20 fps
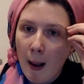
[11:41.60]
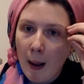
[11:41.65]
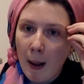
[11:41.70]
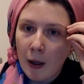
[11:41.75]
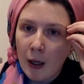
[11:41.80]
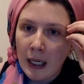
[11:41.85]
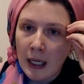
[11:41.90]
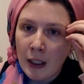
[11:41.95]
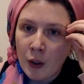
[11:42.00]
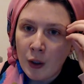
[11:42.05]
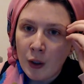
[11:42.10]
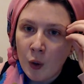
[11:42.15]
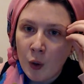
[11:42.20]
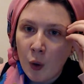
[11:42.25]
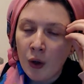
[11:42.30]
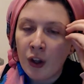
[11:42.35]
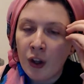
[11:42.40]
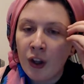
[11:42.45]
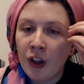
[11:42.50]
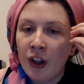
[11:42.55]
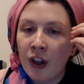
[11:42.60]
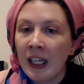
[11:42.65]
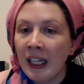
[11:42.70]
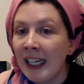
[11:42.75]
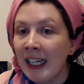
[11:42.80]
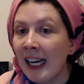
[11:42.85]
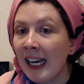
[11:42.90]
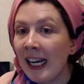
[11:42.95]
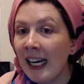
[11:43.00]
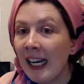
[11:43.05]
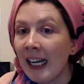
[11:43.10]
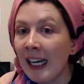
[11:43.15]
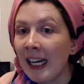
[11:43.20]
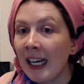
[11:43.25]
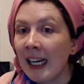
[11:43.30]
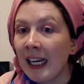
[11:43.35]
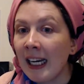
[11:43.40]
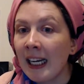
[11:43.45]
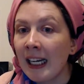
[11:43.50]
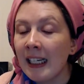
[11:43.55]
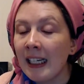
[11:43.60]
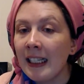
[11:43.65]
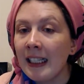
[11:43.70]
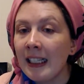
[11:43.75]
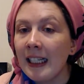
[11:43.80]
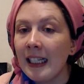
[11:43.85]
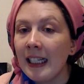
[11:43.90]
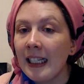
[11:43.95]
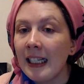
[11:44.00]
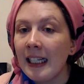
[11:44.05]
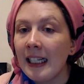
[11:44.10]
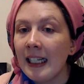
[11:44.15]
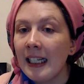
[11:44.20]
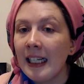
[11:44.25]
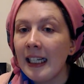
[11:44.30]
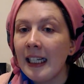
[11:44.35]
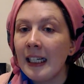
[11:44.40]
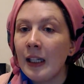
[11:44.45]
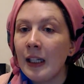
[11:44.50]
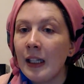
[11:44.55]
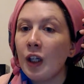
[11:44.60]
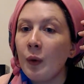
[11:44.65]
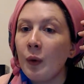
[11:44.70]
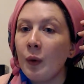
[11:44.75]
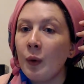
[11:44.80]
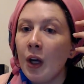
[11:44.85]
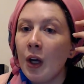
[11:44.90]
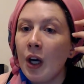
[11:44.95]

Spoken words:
in your thinking, in what you